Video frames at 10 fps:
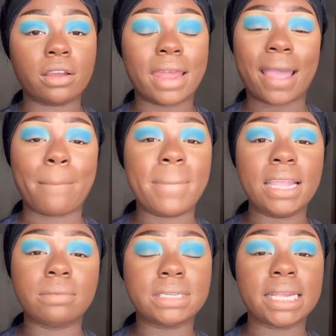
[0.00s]
like a
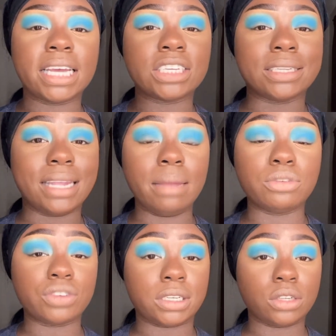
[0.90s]
medium / deep
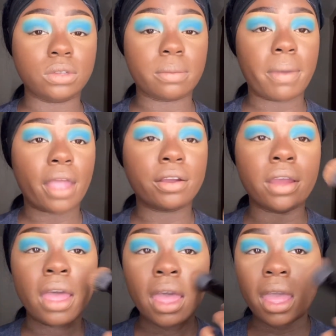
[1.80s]
translucent powder,
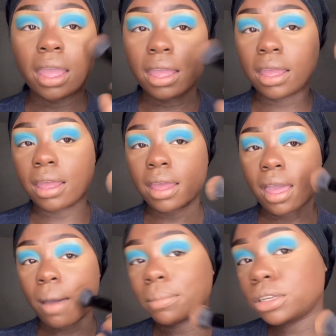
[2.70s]
and
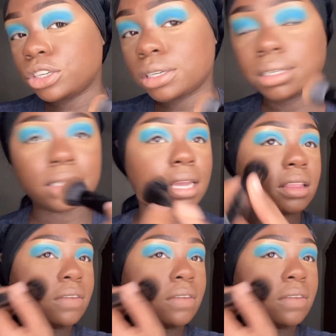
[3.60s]
I'm gonna just set the